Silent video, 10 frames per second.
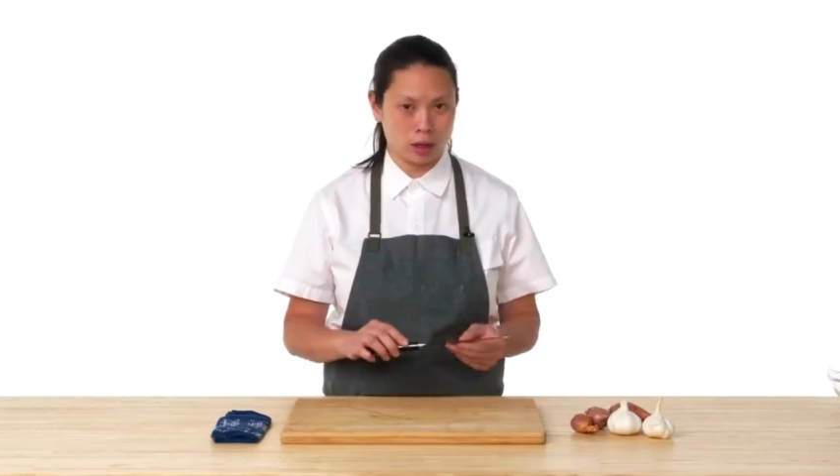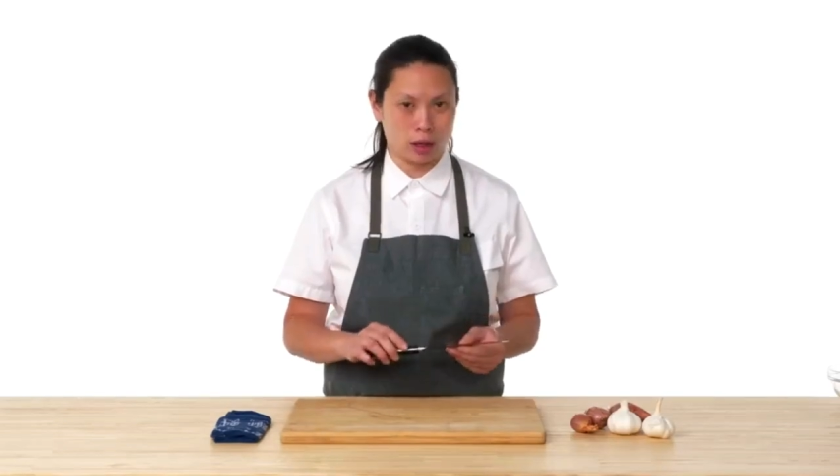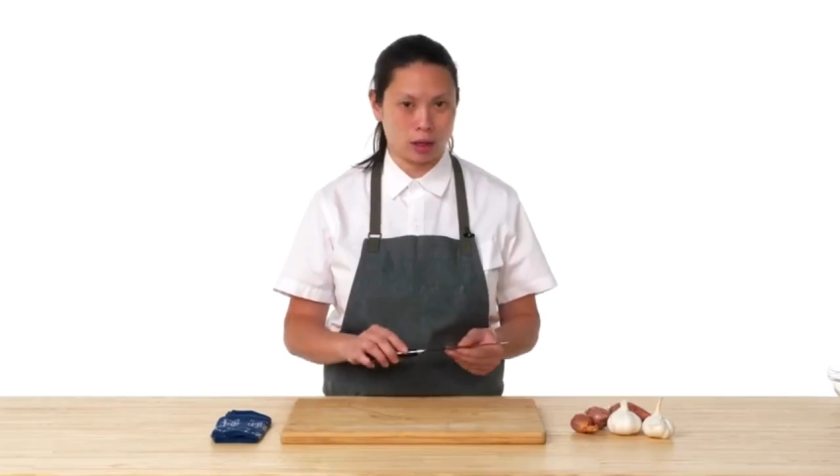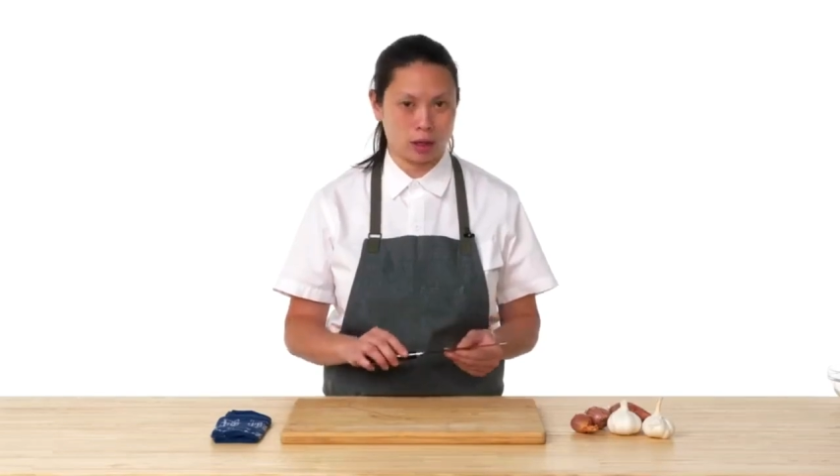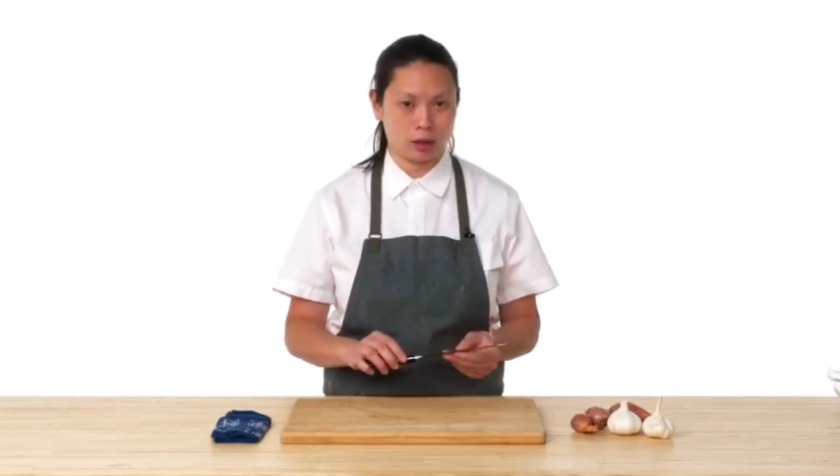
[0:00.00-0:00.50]

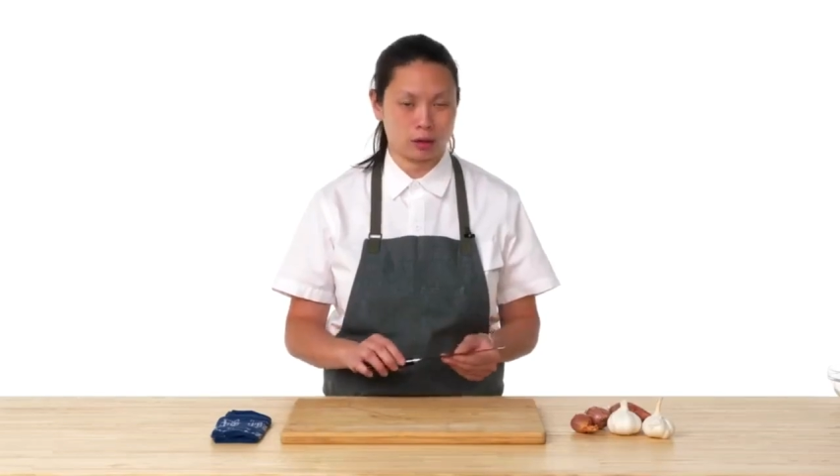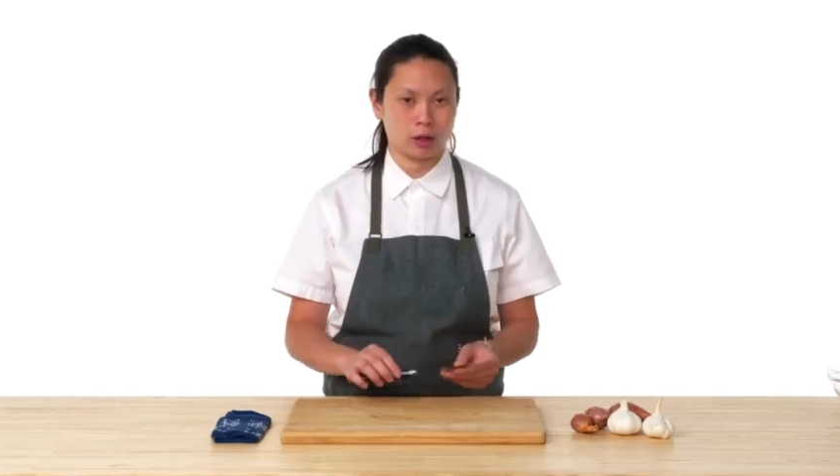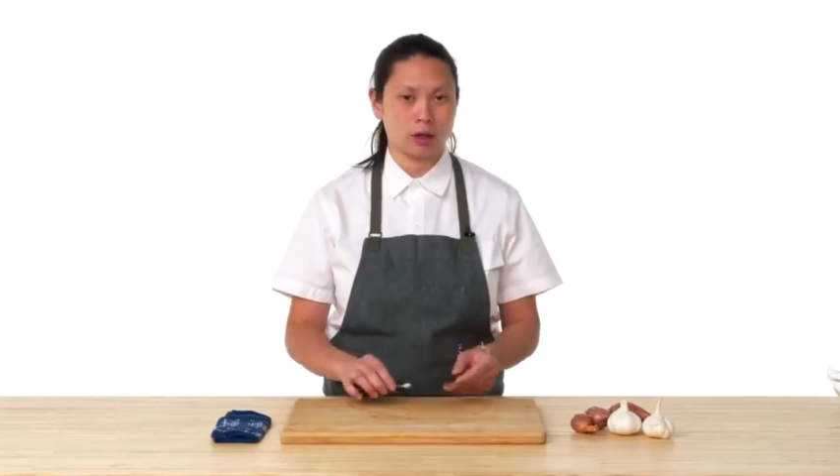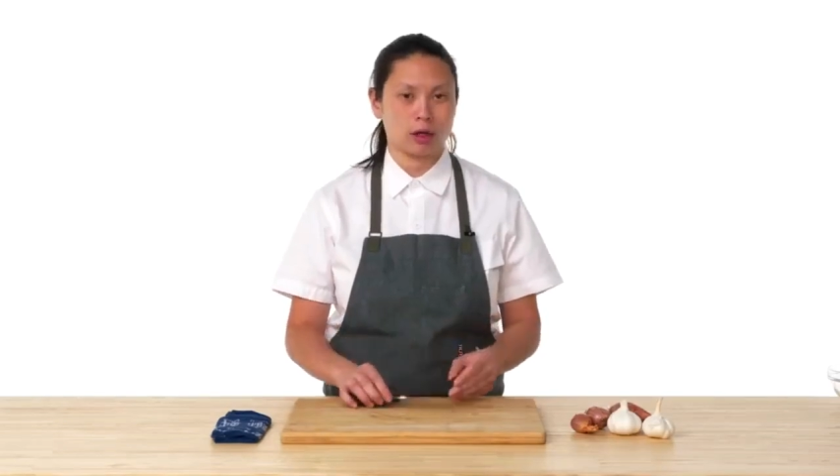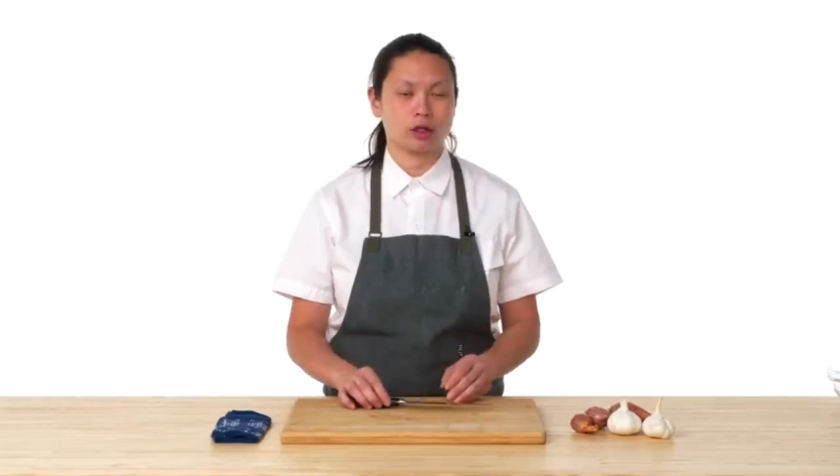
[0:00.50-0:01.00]
and
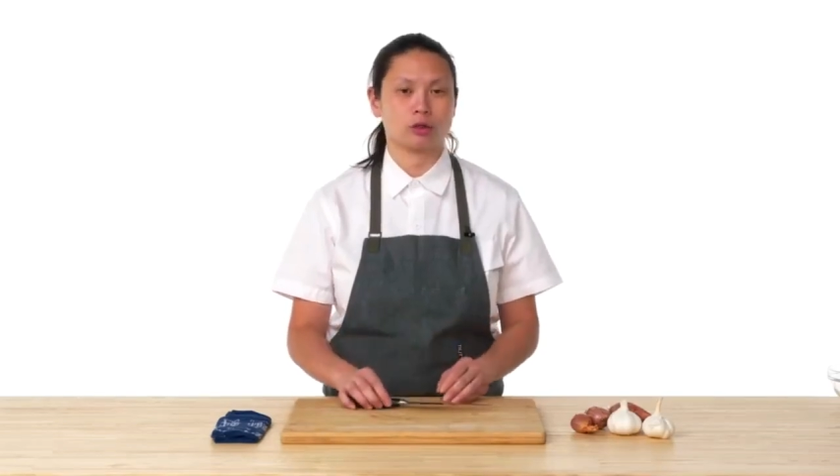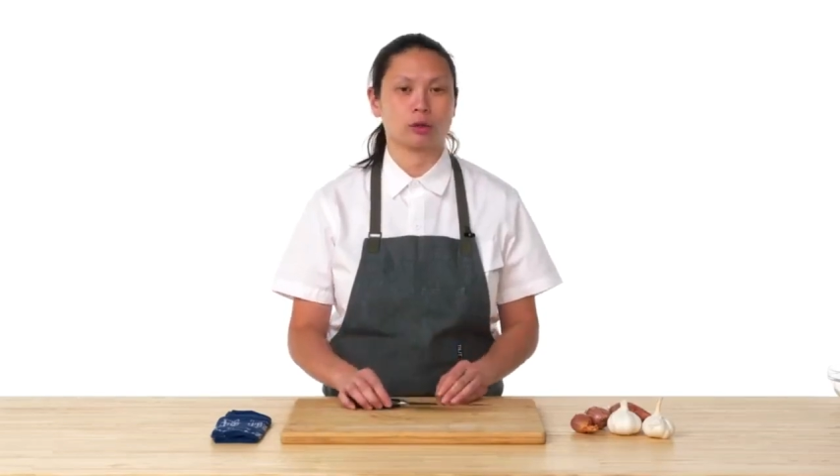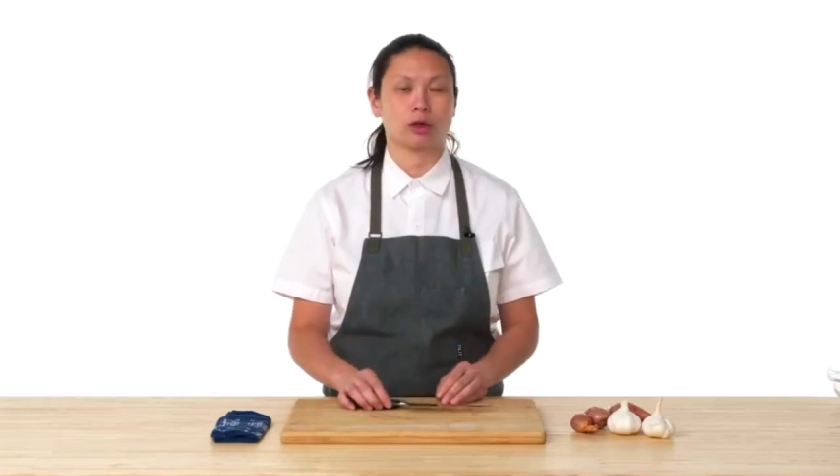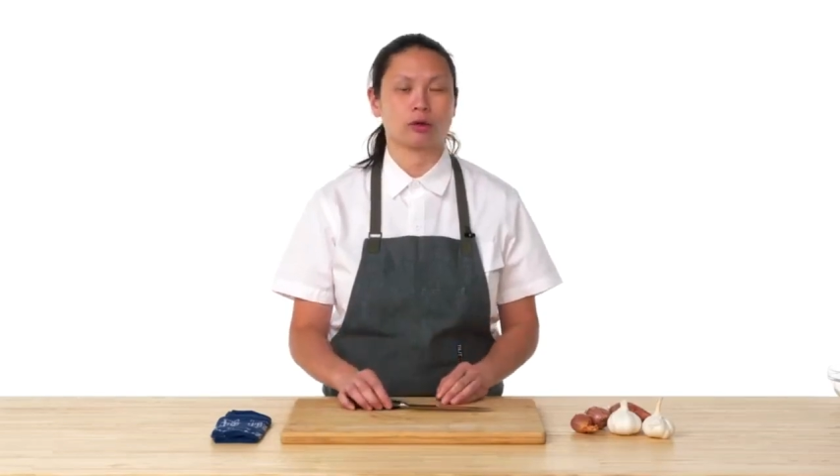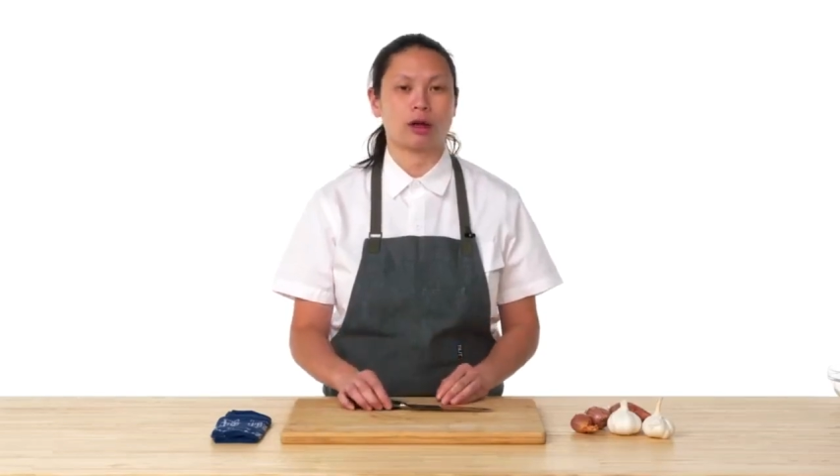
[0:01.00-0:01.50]
it's
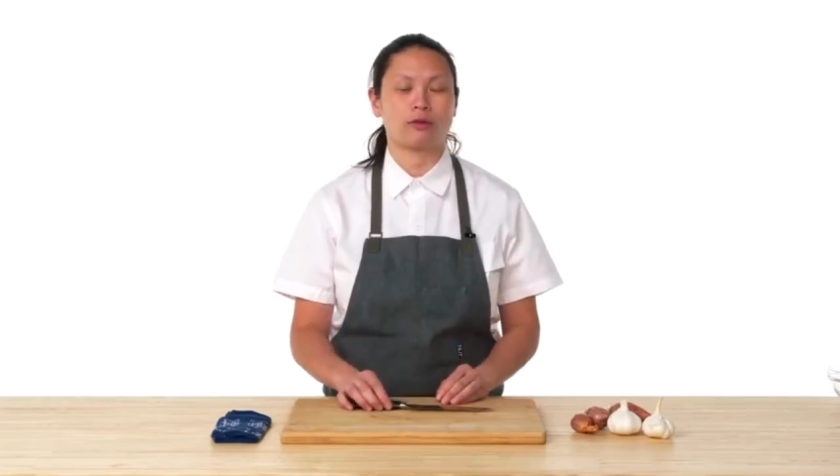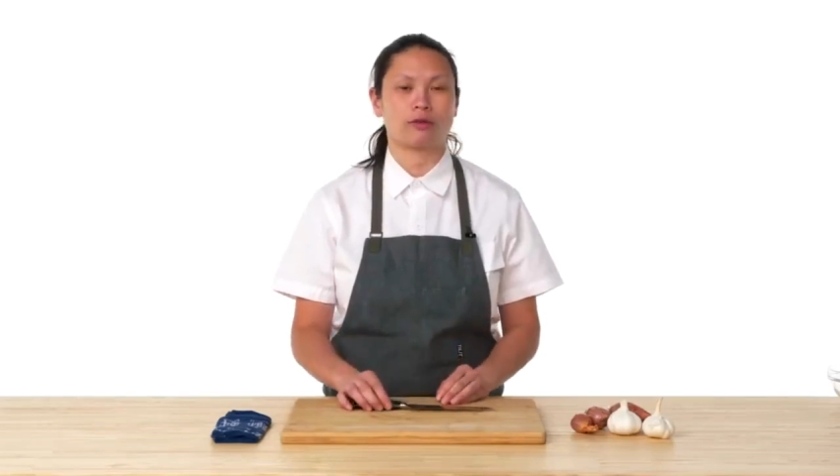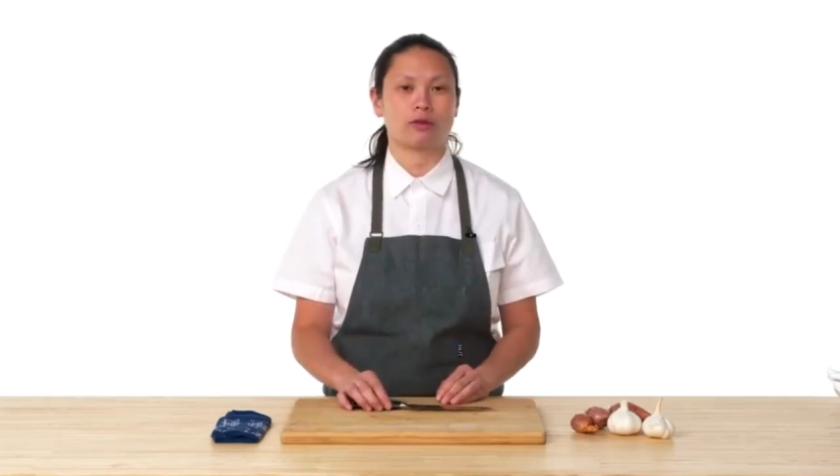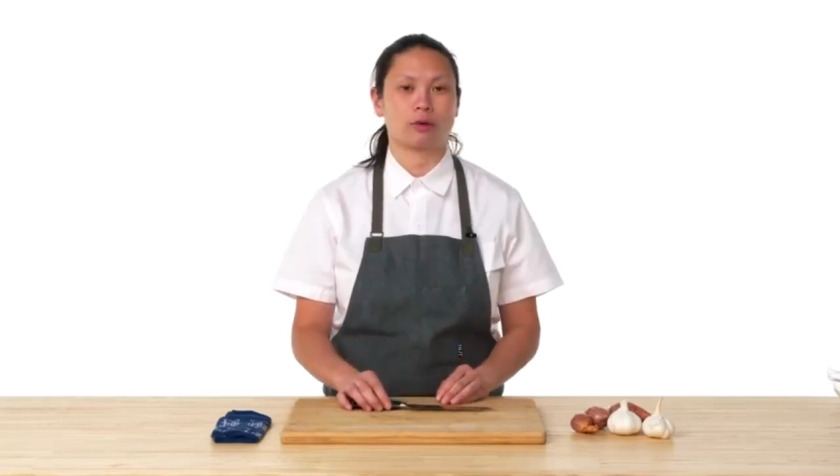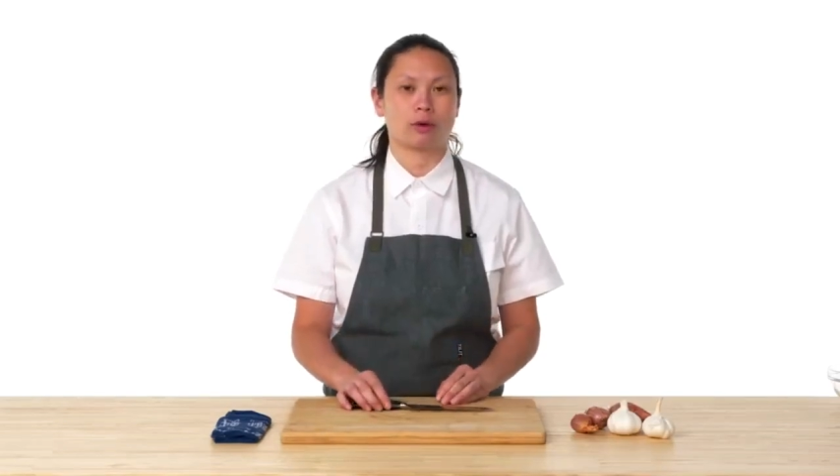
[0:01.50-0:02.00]
really great
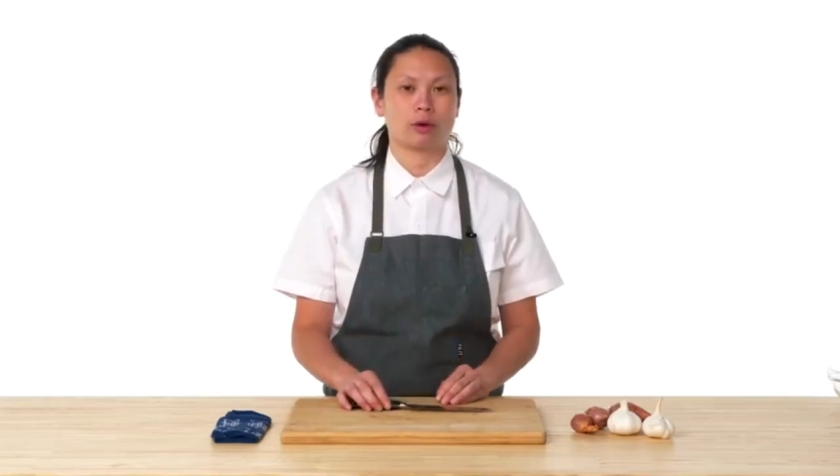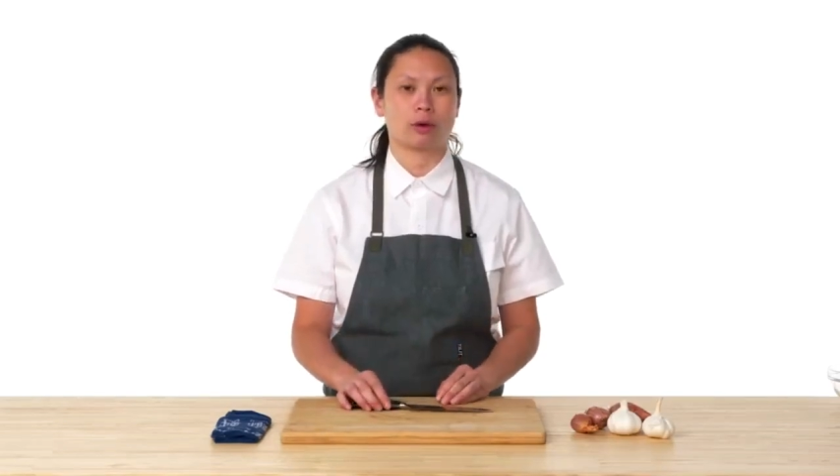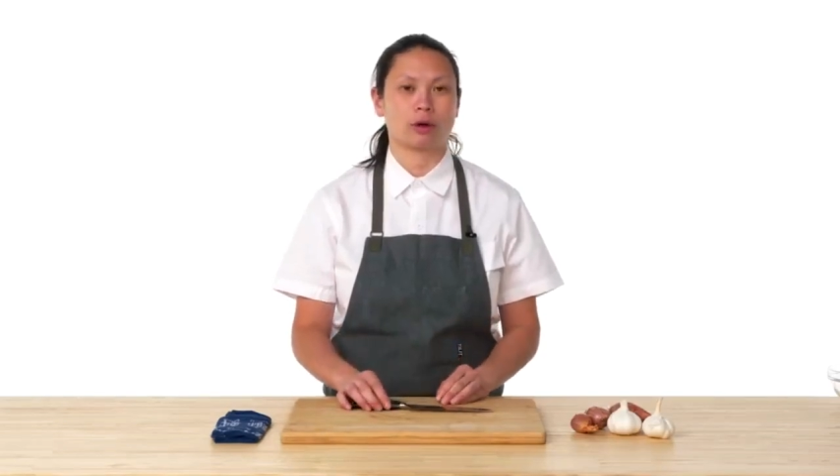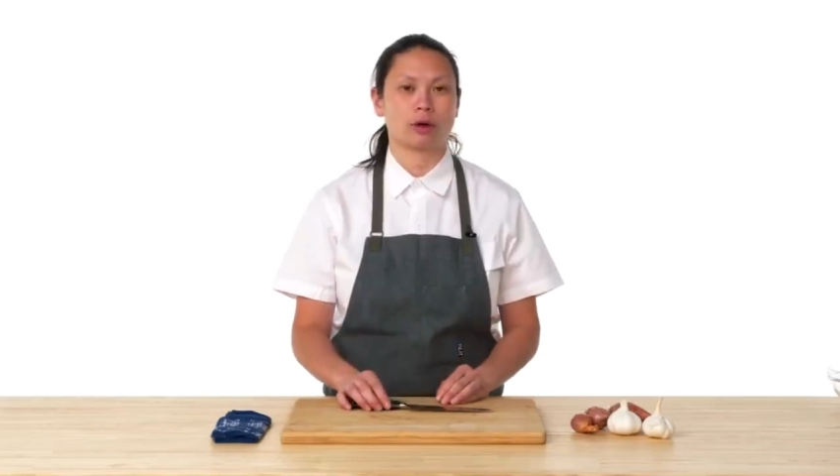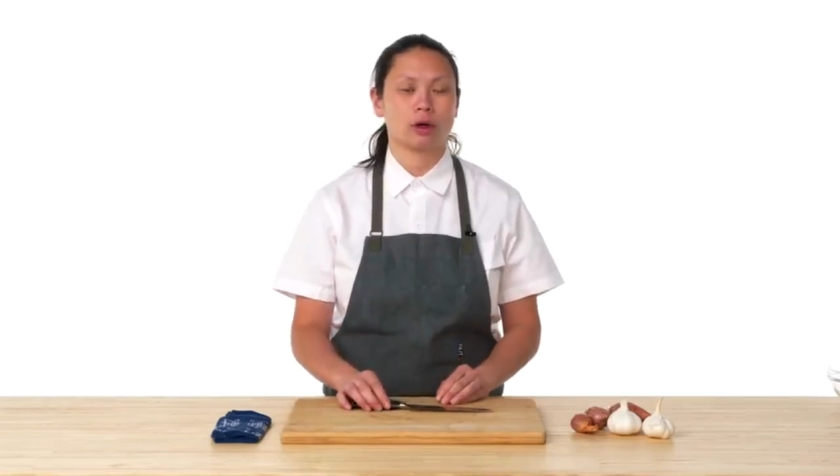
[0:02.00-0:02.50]

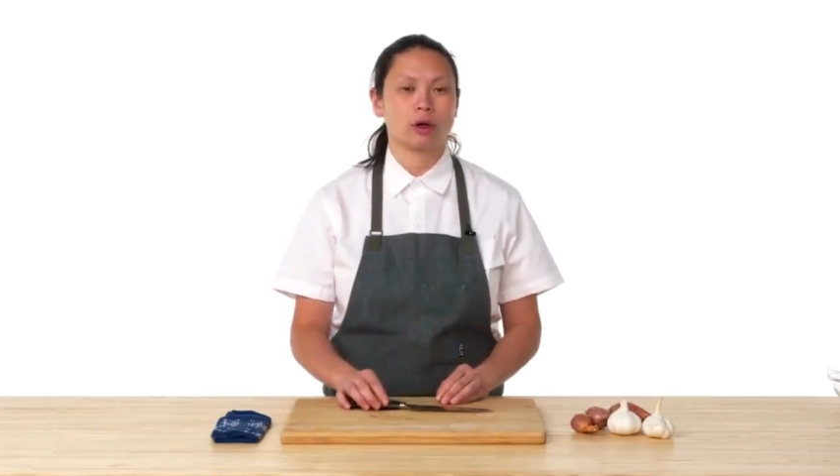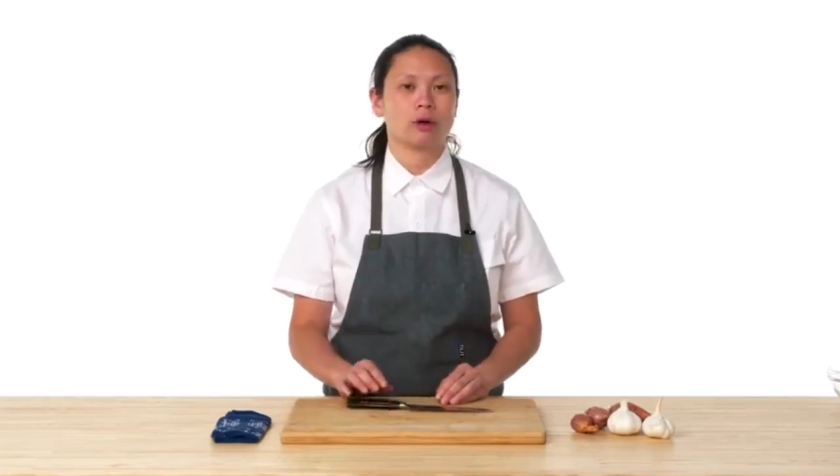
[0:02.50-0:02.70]
for